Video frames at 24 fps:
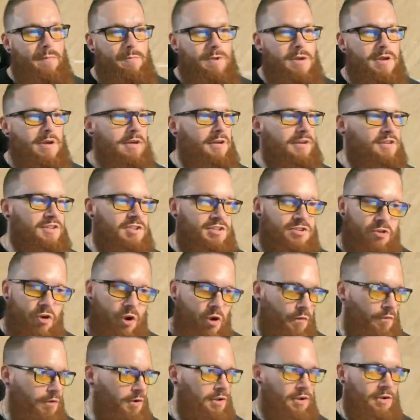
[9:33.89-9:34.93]
be a
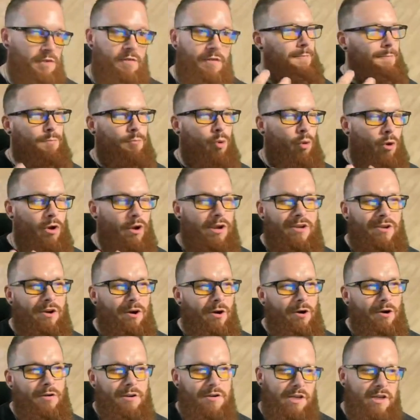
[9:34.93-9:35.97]
conservative point
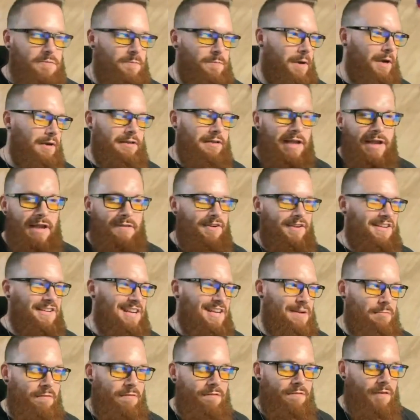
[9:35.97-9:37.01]
guard and expect to have any
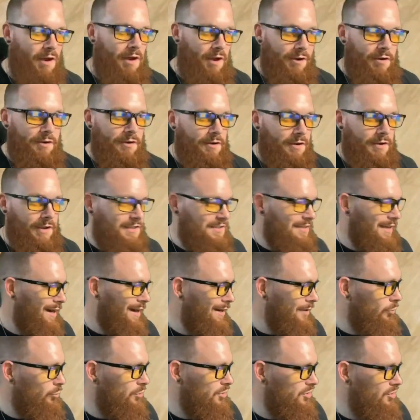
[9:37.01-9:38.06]
type of fun,
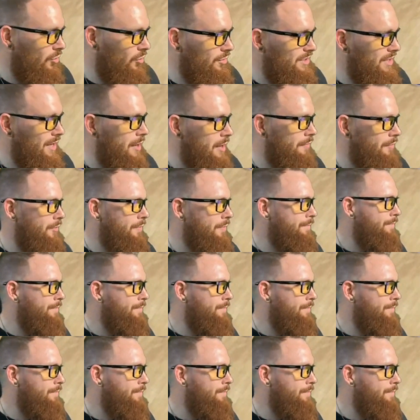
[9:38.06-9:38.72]
exciting results out of it.